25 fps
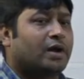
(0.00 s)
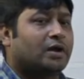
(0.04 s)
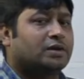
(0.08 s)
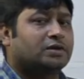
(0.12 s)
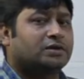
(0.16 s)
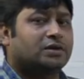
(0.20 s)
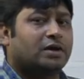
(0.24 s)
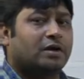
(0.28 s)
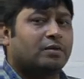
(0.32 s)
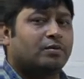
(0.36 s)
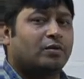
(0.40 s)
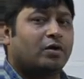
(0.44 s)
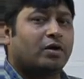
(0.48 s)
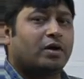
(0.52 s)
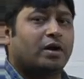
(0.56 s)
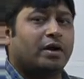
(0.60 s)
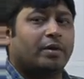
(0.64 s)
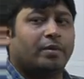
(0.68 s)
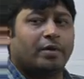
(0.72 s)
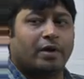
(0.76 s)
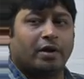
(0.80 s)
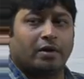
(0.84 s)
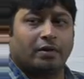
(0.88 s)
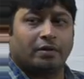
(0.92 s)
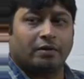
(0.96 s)
be considered more
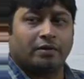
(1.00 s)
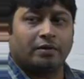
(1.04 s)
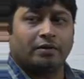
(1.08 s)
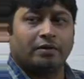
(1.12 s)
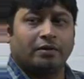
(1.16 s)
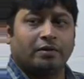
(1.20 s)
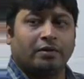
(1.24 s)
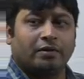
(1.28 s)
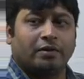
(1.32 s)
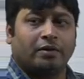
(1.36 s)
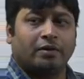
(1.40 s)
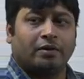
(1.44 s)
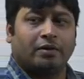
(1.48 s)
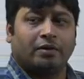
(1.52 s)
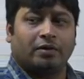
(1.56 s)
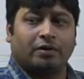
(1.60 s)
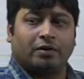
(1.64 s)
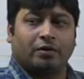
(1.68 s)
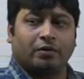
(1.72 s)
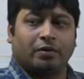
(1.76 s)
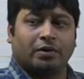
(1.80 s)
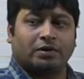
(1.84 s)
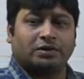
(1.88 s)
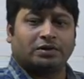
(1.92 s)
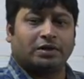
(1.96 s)
liberal
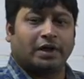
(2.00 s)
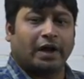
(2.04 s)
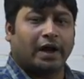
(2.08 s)
towards